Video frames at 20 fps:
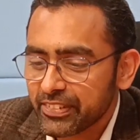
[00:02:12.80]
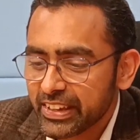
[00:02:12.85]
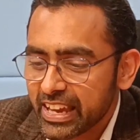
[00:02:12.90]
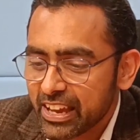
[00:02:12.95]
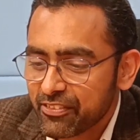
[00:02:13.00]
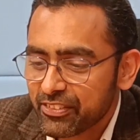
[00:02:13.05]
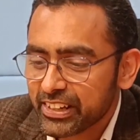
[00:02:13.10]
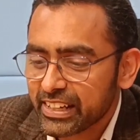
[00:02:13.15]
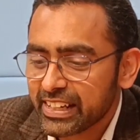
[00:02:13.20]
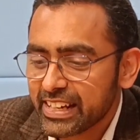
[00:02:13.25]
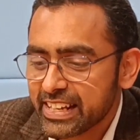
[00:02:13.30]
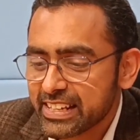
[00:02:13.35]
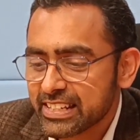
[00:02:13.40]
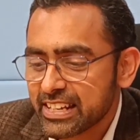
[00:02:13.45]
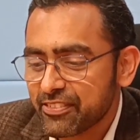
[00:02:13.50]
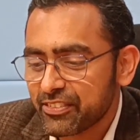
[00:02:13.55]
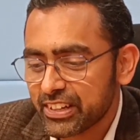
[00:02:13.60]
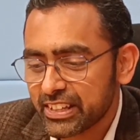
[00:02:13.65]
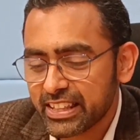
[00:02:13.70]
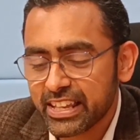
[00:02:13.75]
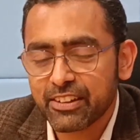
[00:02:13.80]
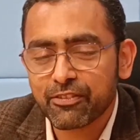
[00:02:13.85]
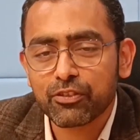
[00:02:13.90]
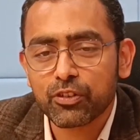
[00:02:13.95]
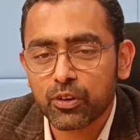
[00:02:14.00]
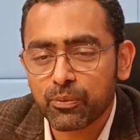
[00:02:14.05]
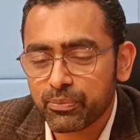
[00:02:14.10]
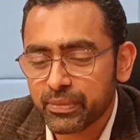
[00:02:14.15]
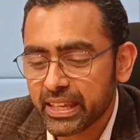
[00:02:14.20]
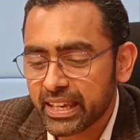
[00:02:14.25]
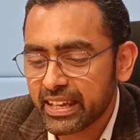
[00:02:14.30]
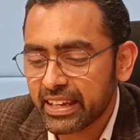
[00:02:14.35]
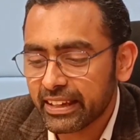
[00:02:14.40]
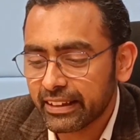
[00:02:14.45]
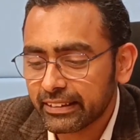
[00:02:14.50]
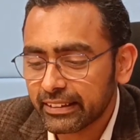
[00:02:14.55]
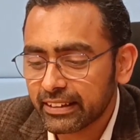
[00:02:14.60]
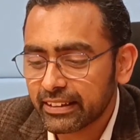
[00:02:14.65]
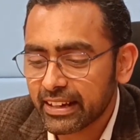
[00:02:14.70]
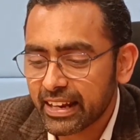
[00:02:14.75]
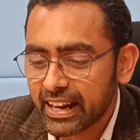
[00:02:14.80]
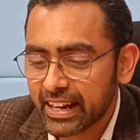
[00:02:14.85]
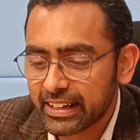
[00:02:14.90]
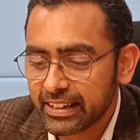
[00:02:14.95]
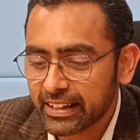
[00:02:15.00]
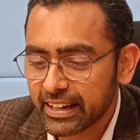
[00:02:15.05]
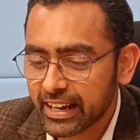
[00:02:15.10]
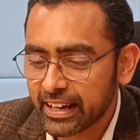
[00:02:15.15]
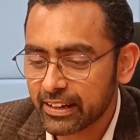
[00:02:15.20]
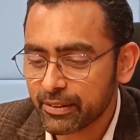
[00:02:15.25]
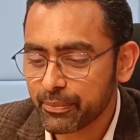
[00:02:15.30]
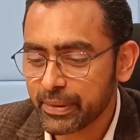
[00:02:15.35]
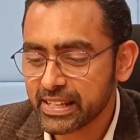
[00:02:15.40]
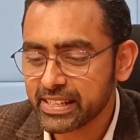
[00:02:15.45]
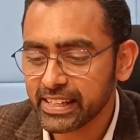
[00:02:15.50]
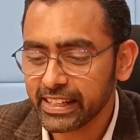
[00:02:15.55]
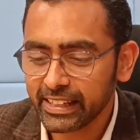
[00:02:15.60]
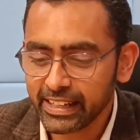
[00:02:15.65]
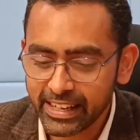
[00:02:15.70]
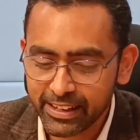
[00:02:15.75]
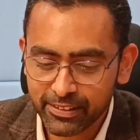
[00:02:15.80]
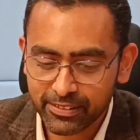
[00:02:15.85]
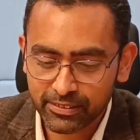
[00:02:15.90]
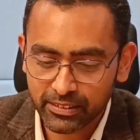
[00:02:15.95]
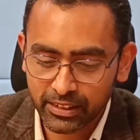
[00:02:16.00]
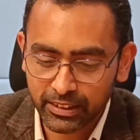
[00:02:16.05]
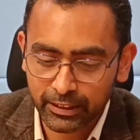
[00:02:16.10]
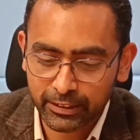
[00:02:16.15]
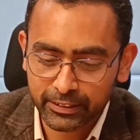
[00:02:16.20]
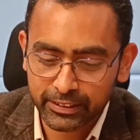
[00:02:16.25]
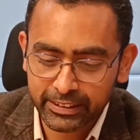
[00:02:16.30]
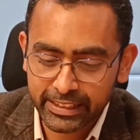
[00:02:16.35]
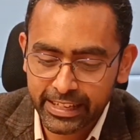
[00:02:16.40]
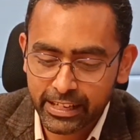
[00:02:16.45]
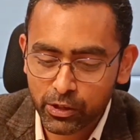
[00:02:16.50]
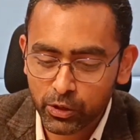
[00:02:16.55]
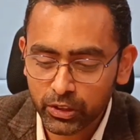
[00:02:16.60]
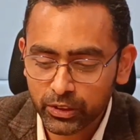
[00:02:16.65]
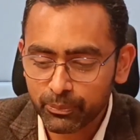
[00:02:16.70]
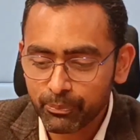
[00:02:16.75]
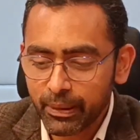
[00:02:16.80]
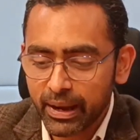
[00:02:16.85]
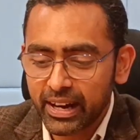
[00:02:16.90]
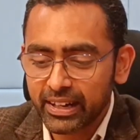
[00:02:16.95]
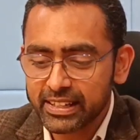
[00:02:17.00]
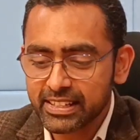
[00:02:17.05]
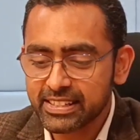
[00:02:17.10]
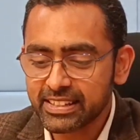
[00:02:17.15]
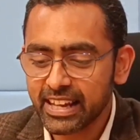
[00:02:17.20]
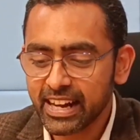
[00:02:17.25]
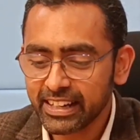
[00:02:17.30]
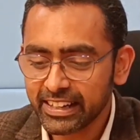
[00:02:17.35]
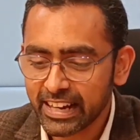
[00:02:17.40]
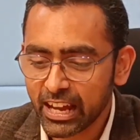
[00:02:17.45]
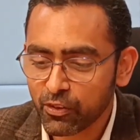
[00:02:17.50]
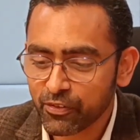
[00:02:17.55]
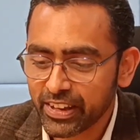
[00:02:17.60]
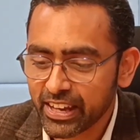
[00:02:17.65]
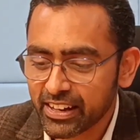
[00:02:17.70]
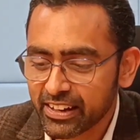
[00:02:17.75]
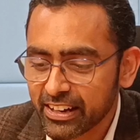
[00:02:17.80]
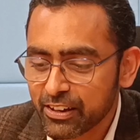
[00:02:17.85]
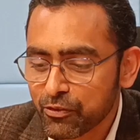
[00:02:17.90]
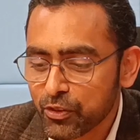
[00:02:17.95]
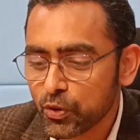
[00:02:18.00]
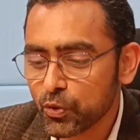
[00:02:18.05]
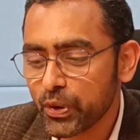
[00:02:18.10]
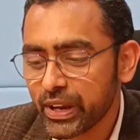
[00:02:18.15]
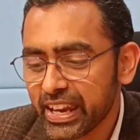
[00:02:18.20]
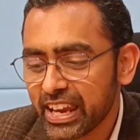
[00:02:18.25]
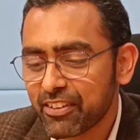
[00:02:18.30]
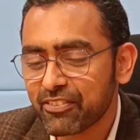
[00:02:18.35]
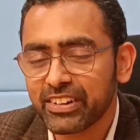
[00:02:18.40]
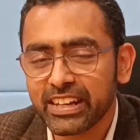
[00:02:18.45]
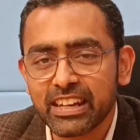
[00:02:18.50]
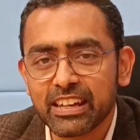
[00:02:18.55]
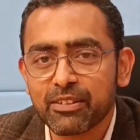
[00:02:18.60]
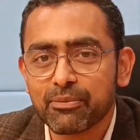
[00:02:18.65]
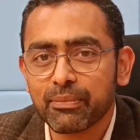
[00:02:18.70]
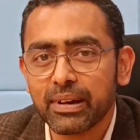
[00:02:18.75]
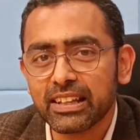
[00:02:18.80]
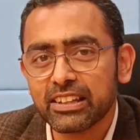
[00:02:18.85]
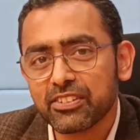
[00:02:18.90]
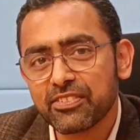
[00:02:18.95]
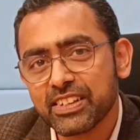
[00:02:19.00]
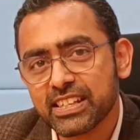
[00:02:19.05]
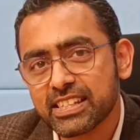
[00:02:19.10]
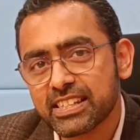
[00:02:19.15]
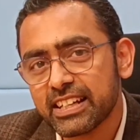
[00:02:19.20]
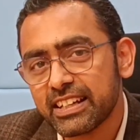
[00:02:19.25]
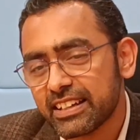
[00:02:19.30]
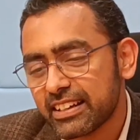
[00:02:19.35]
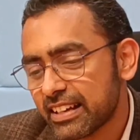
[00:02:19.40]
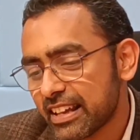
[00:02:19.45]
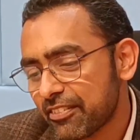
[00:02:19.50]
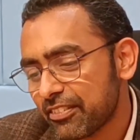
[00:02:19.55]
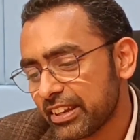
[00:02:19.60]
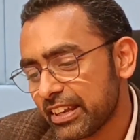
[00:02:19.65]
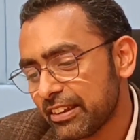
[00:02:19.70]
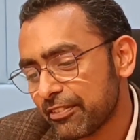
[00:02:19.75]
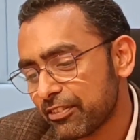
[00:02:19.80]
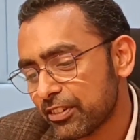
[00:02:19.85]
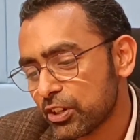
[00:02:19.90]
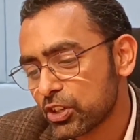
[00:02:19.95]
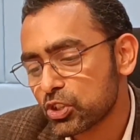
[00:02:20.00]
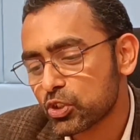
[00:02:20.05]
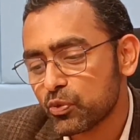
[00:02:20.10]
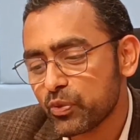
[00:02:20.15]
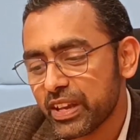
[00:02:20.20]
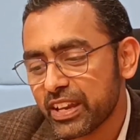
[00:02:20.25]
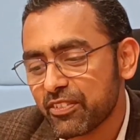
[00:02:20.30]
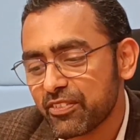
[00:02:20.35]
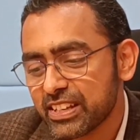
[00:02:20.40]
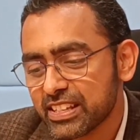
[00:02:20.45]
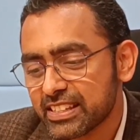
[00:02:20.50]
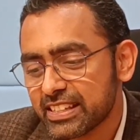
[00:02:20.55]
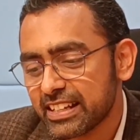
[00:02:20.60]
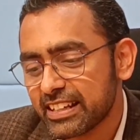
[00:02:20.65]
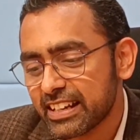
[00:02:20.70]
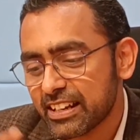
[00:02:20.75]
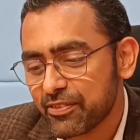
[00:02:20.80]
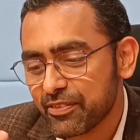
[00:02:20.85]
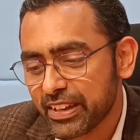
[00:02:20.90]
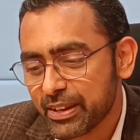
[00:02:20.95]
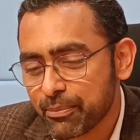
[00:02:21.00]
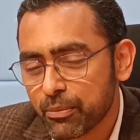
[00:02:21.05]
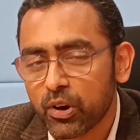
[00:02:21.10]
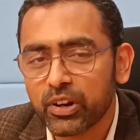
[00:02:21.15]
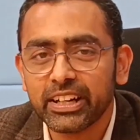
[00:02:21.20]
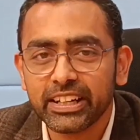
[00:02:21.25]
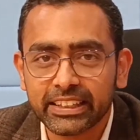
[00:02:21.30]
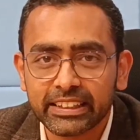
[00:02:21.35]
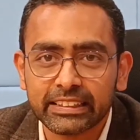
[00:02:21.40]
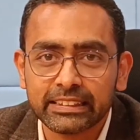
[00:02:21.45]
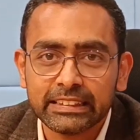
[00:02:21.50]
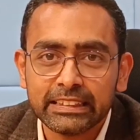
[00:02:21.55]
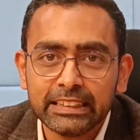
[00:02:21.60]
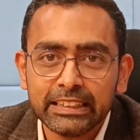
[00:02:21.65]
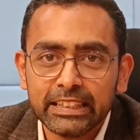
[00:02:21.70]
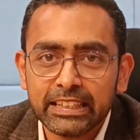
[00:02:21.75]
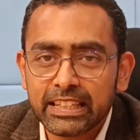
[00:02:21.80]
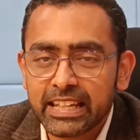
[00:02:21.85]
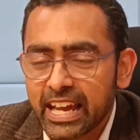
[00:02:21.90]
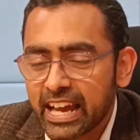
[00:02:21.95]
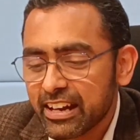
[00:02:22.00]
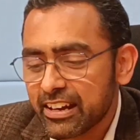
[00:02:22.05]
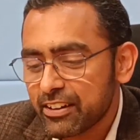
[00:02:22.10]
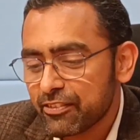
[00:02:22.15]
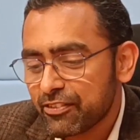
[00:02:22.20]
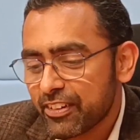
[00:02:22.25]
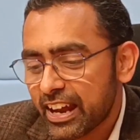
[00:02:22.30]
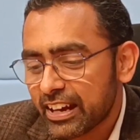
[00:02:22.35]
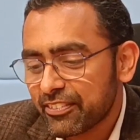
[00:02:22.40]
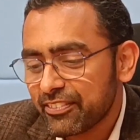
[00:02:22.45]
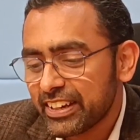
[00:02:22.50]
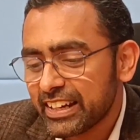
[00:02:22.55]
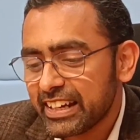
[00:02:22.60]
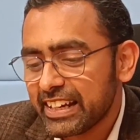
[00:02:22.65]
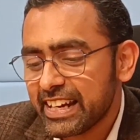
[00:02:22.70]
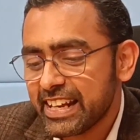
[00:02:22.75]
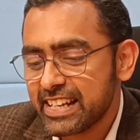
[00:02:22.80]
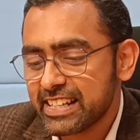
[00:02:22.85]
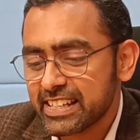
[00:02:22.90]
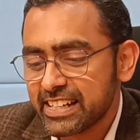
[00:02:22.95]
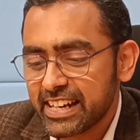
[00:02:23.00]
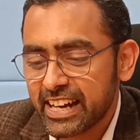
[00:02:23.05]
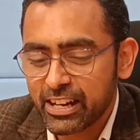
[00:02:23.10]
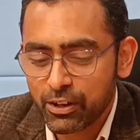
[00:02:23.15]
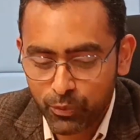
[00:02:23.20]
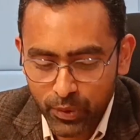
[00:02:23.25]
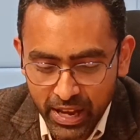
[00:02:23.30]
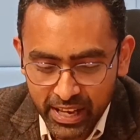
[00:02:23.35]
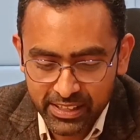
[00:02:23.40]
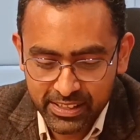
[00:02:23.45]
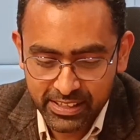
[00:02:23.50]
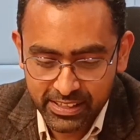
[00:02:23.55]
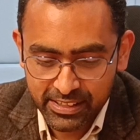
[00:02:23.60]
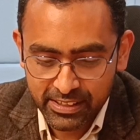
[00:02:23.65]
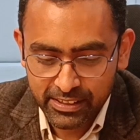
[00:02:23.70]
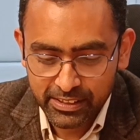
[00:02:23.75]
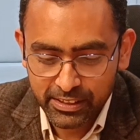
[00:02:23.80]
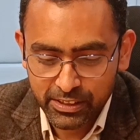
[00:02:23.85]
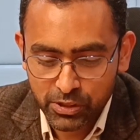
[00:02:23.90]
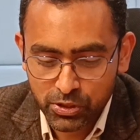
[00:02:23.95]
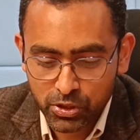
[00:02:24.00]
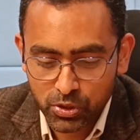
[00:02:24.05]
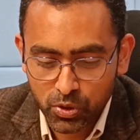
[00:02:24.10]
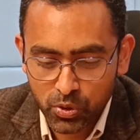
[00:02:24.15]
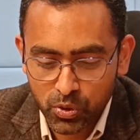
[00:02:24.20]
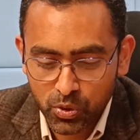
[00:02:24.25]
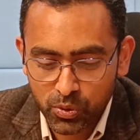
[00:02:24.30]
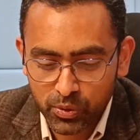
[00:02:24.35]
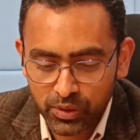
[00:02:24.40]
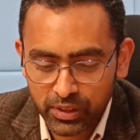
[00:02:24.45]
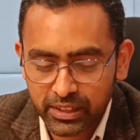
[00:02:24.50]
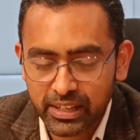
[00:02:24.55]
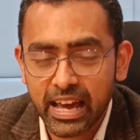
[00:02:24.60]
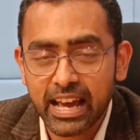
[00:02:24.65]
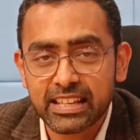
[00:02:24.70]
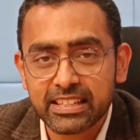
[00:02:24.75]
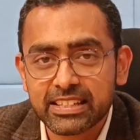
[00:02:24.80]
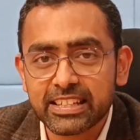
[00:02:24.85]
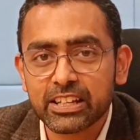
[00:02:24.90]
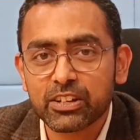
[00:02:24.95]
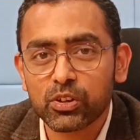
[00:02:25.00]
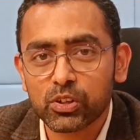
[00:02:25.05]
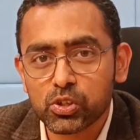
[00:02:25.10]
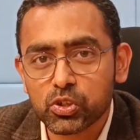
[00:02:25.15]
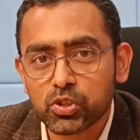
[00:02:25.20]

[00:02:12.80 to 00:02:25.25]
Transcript: we have released everything from the here. And basically, the good part is that now we are reviewing every month. We sit every first week, we sit and we monitor. And in fact, we release in advance. So last year